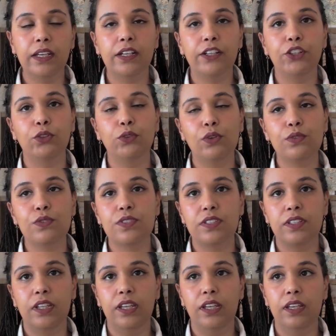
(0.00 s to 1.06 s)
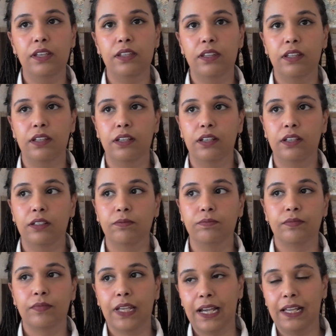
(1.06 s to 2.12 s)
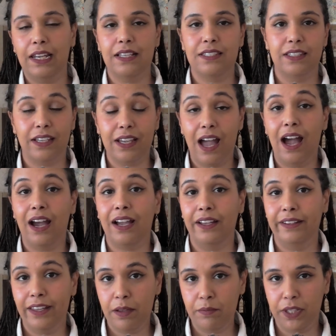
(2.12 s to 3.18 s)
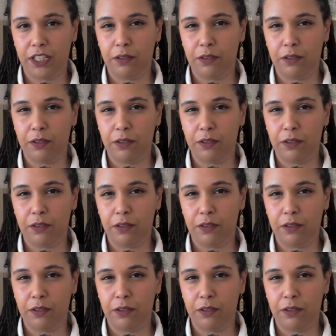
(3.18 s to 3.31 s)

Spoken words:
you don't see the classic academic